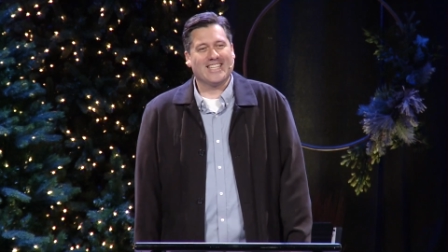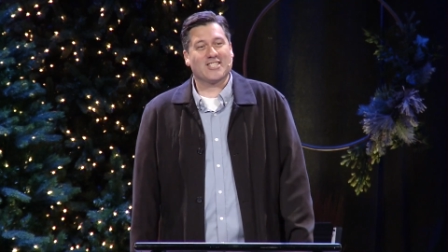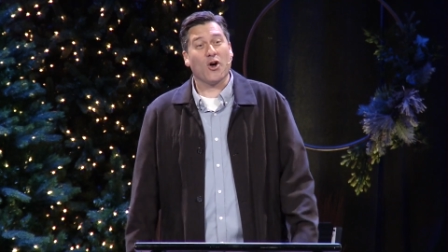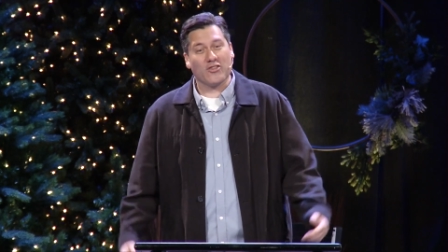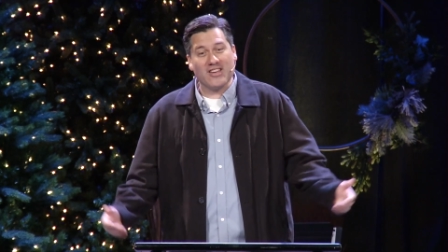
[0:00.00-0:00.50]

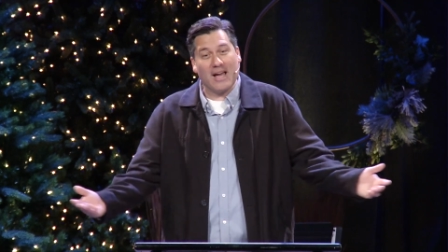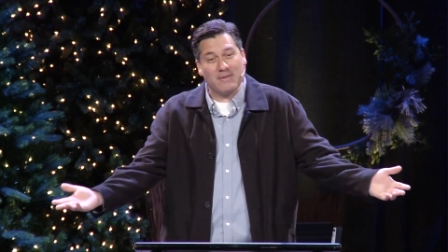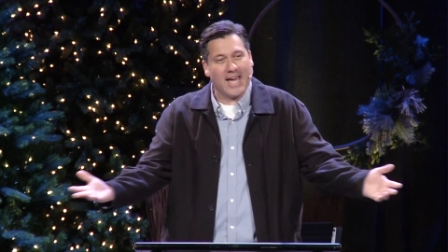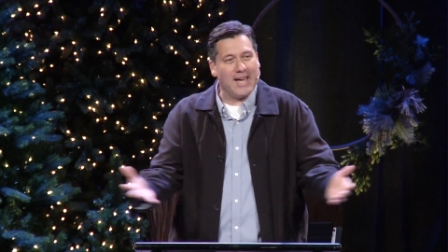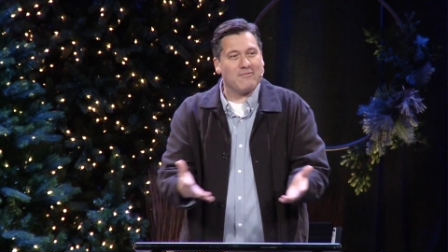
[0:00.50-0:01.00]
So time
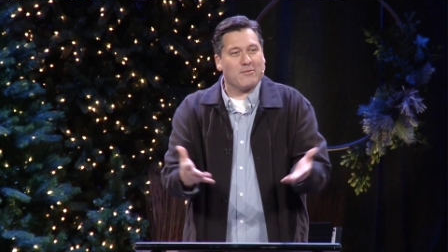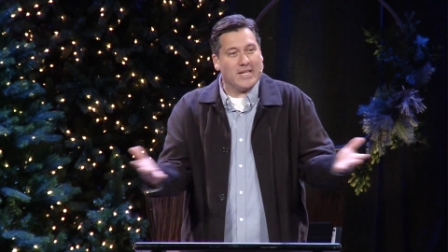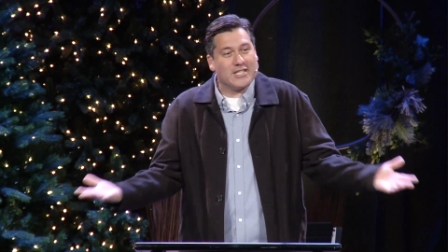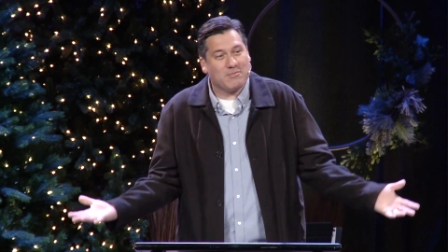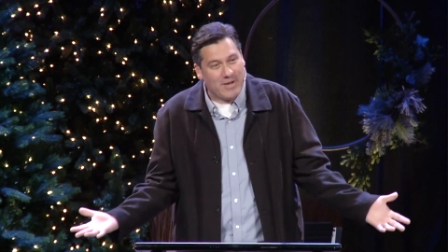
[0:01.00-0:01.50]
came for
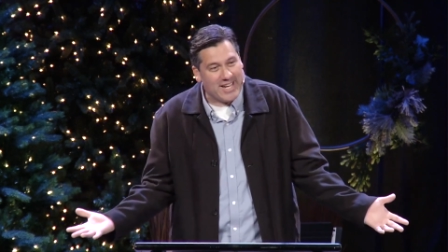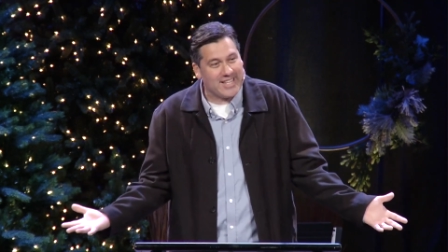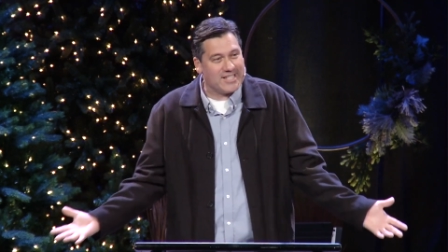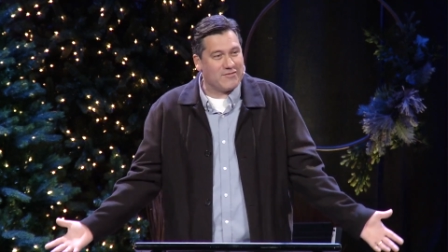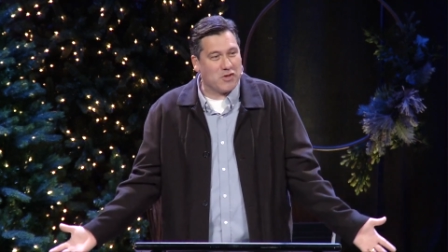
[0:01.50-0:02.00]
me to speak
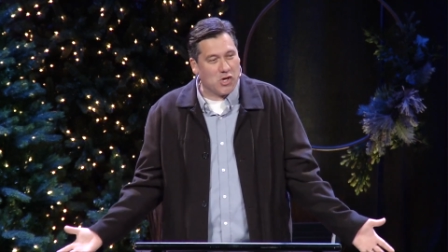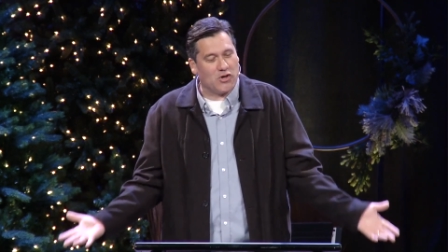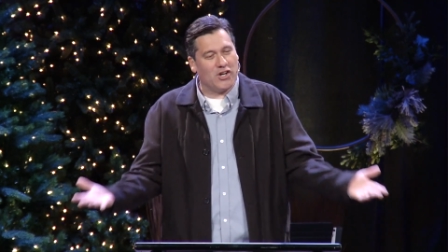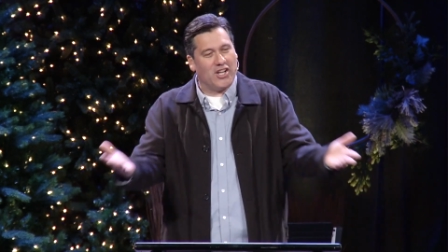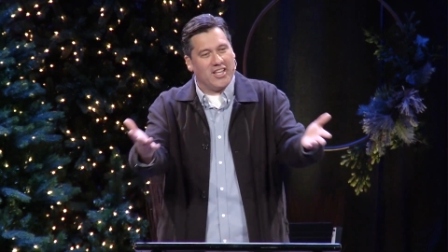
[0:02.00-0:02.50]
at this
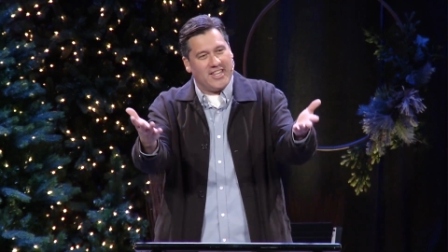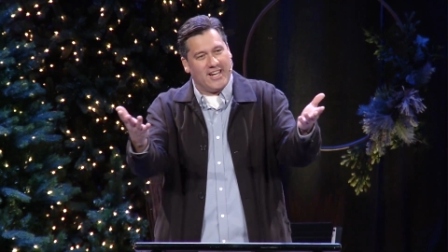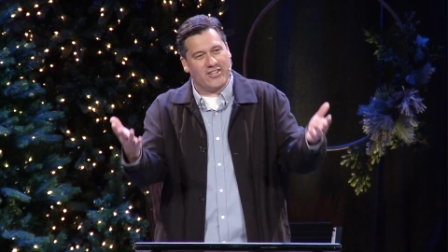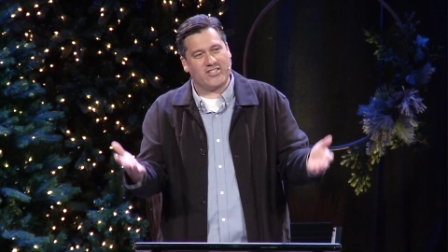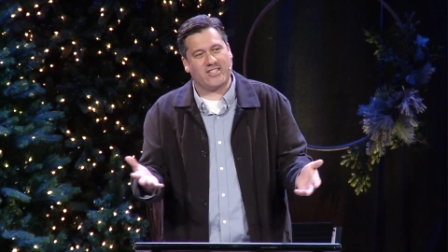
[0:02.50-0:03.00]
funeral, and
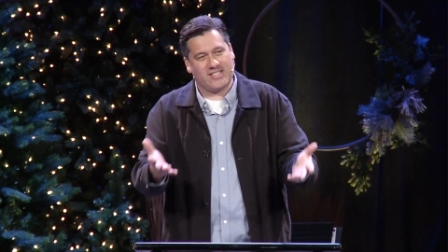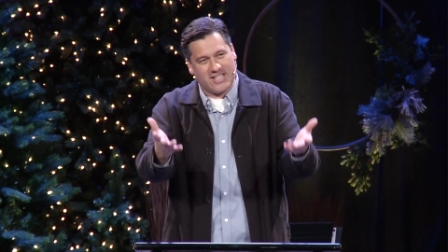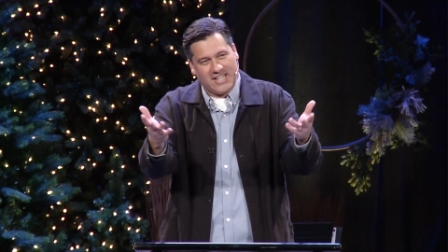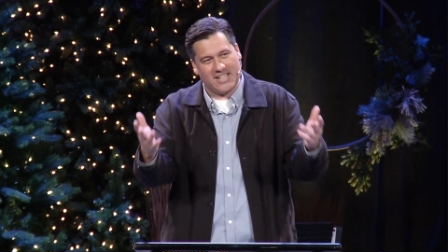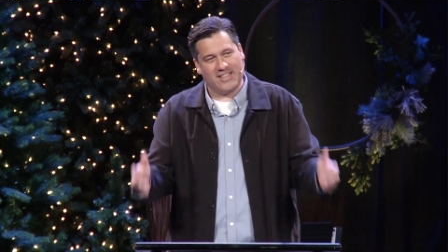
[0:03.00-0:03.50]
there,
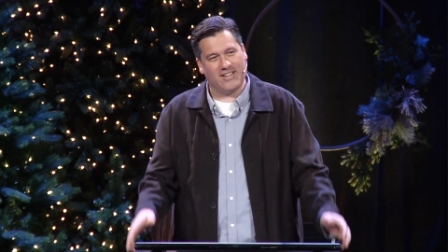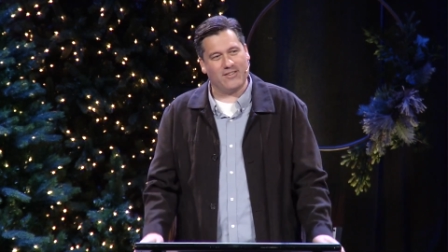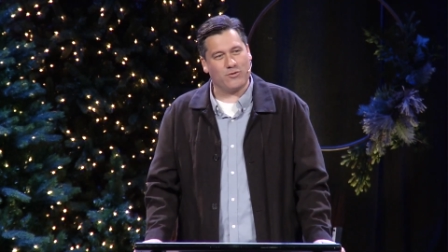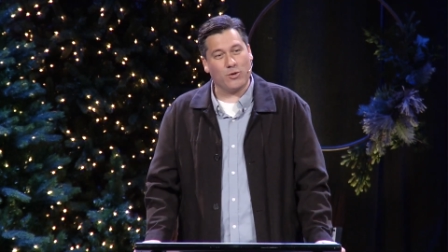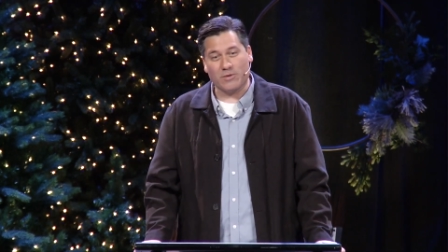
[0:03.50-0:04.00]
sitting in
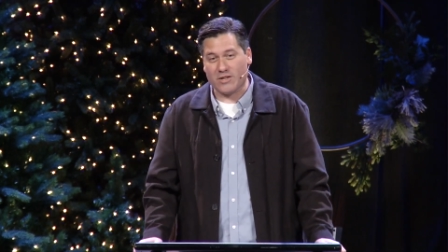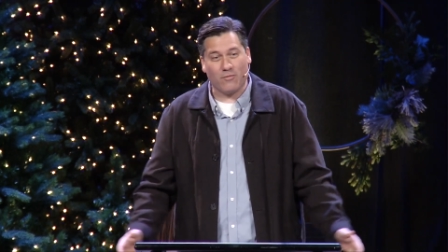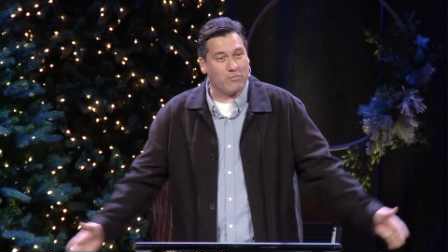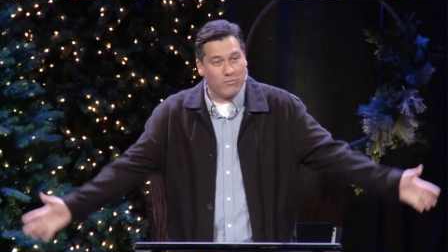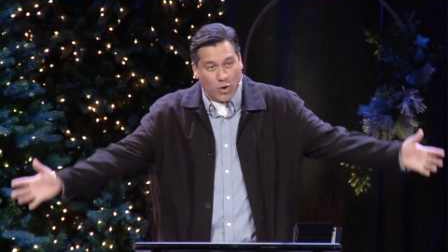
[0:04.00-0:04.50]
the room. is a
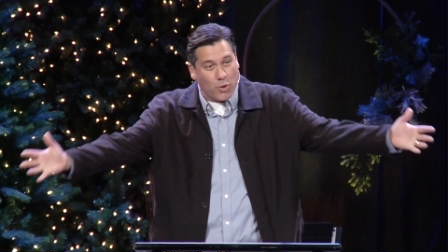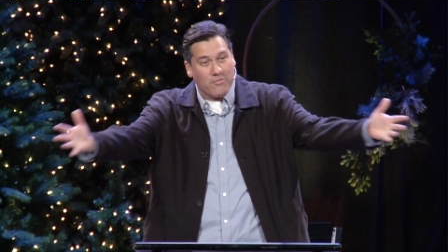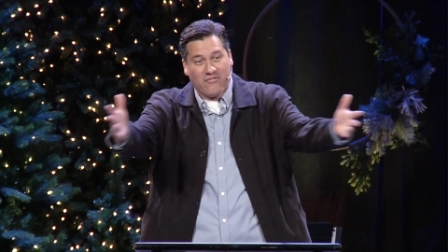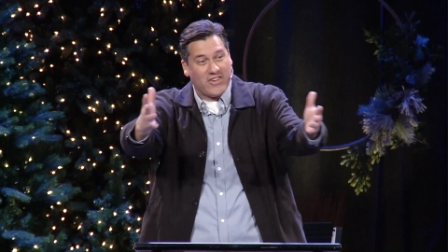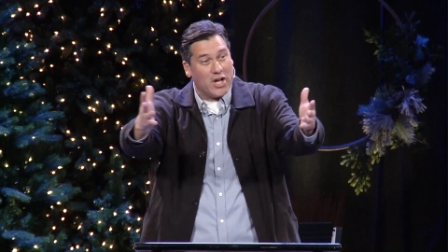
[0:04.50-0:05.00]
room
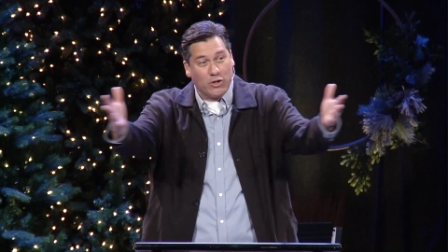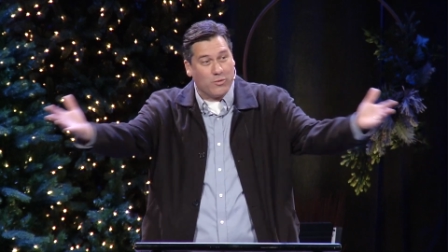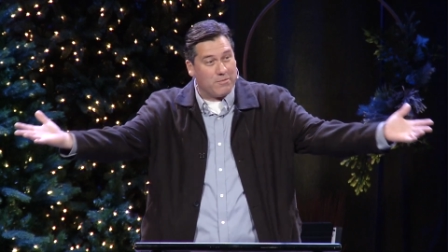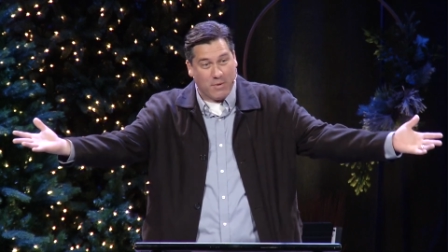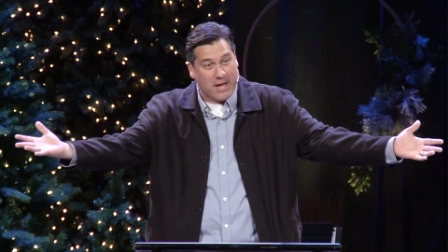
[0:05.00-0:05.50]
filled
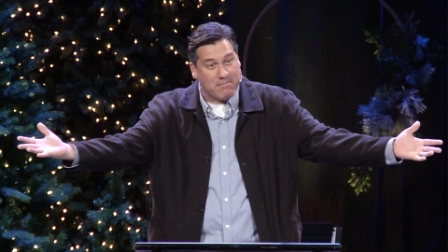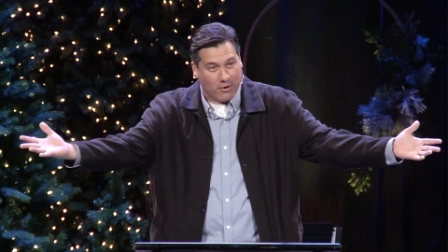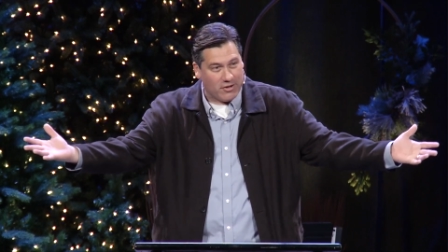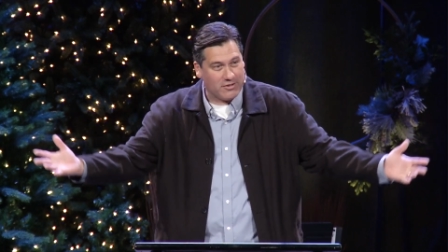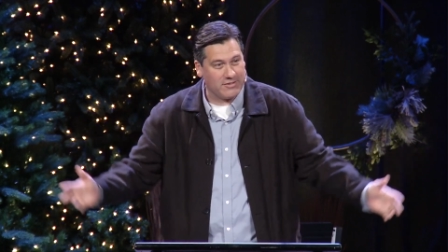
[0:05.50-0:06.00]
with people.